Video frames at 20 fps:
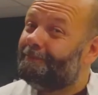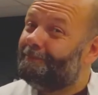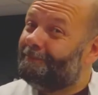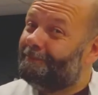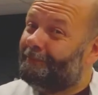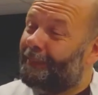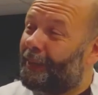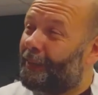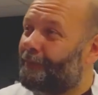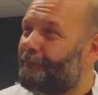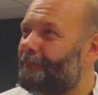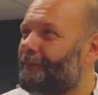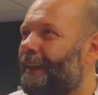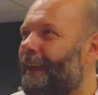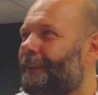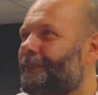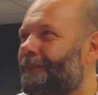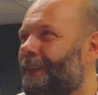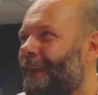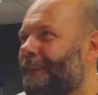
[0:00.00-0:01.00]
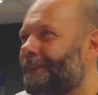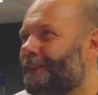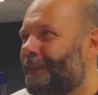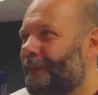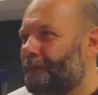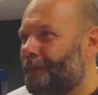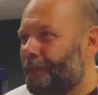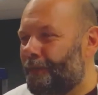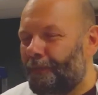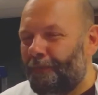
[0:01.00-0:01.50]
well, I try to
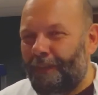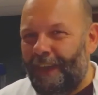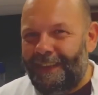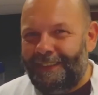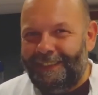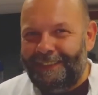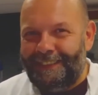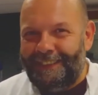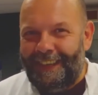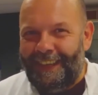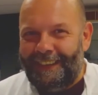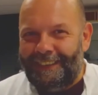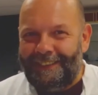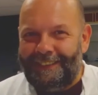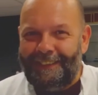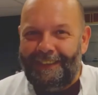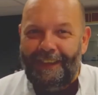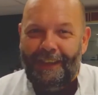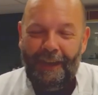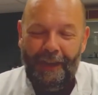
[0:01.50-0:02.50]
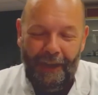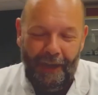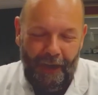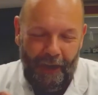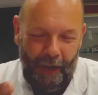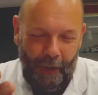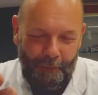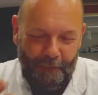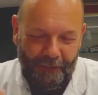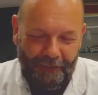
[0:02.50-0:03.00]
give you a fighting chance.
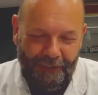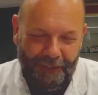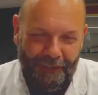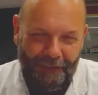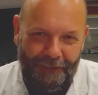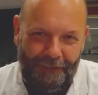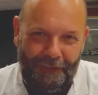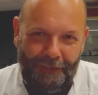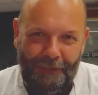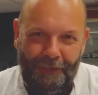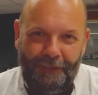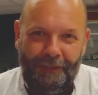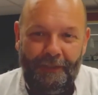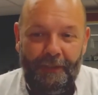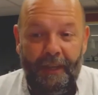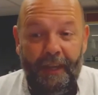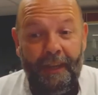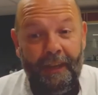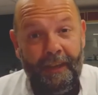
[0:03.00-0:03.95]
Hope to see you soon.